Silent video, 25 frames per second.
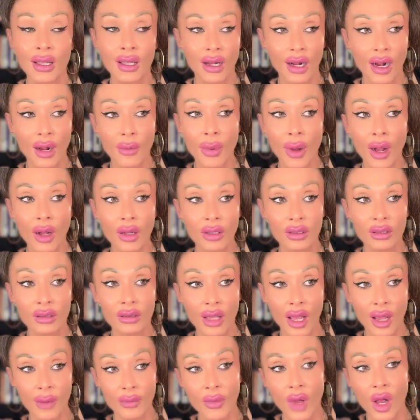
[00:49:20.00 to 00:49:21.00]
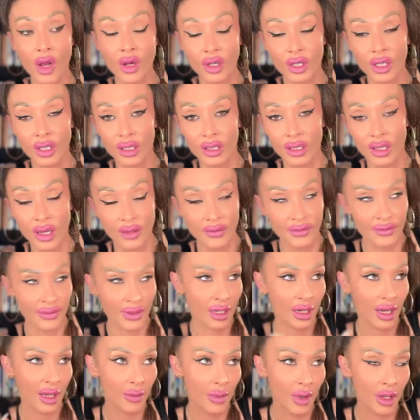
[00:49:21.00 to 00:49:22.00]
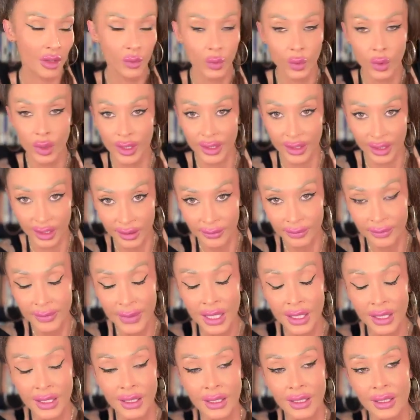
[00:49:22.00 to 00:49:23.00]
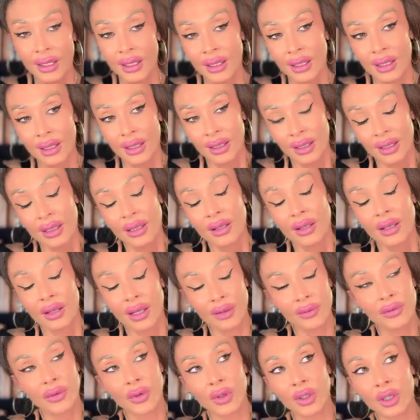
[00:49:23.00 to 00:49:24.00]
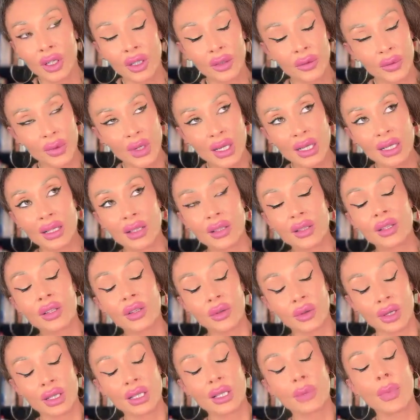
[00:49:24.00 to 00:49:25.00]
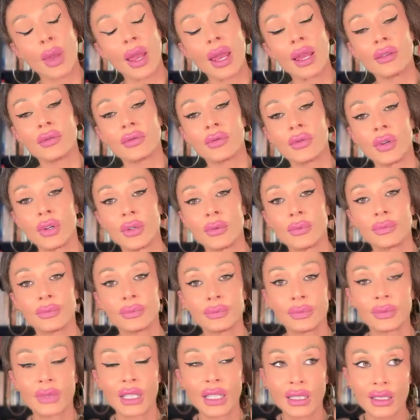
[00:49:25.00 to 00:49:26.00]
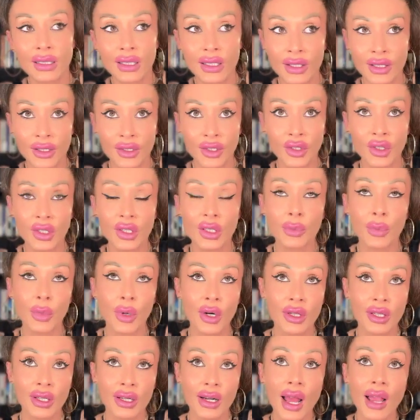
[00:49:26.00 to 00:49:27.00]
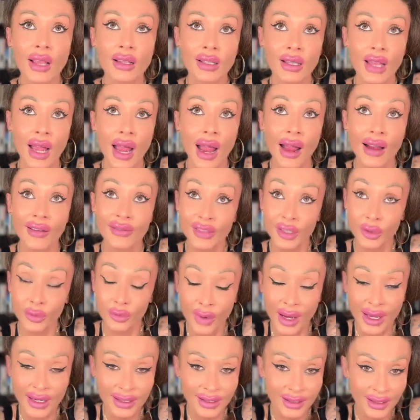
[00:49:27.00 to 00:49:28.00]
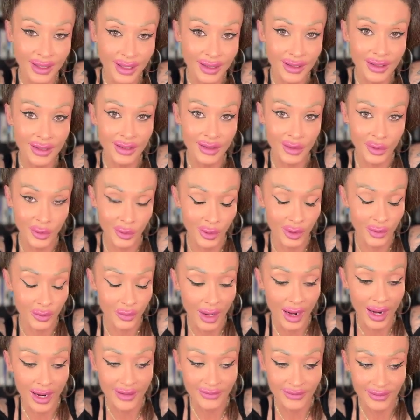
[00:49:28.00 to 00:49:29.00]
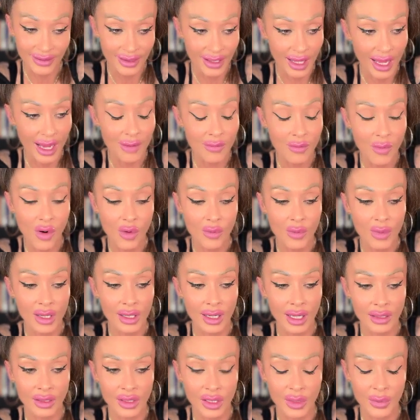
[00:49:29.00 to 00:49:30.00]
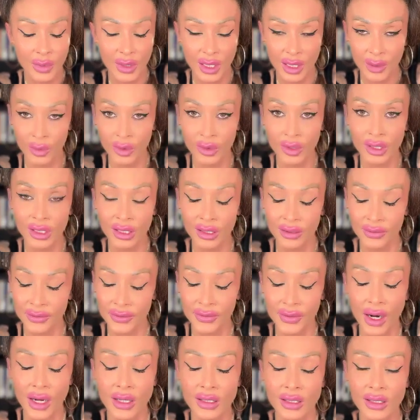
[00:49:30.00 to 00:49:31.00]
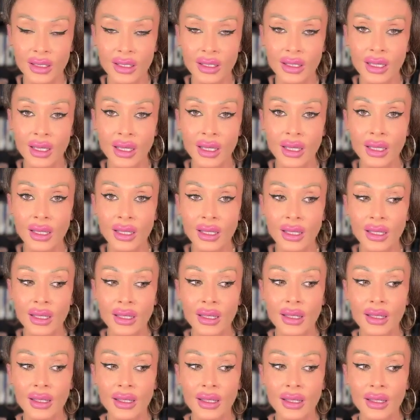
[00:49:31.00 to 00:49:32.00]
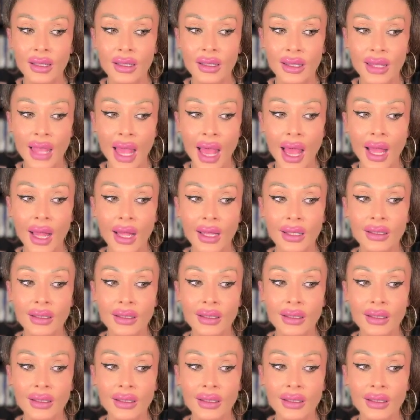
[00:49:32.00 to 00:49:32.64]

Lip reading: about I'm not good enough and I'm unworthy. And for good reasons too. It's painful. It's just the person has to have the readiness to arrive in that moment and to be able to confront that